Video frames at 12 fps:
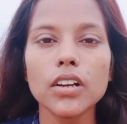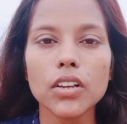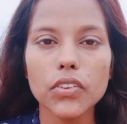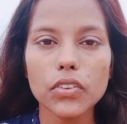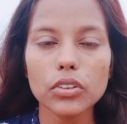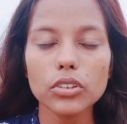
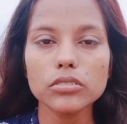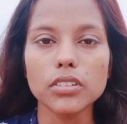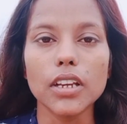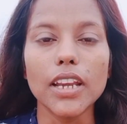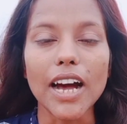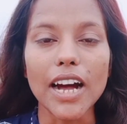So
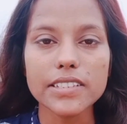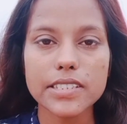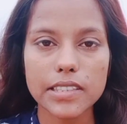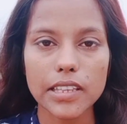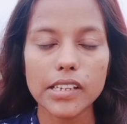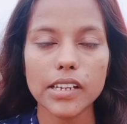last
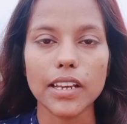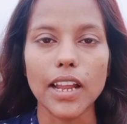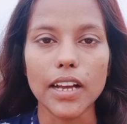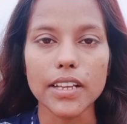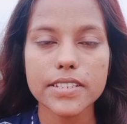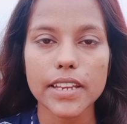thing,
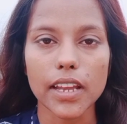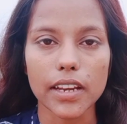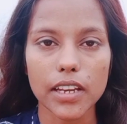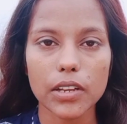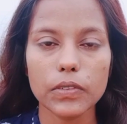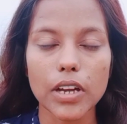last
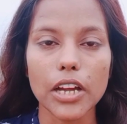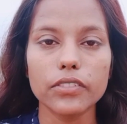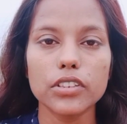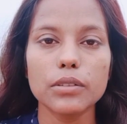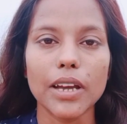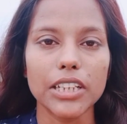technique I
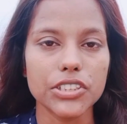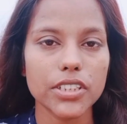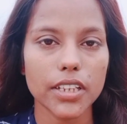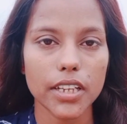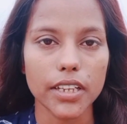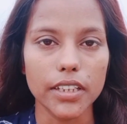would
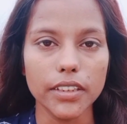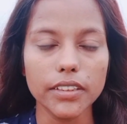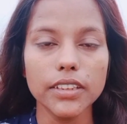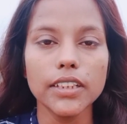mention here.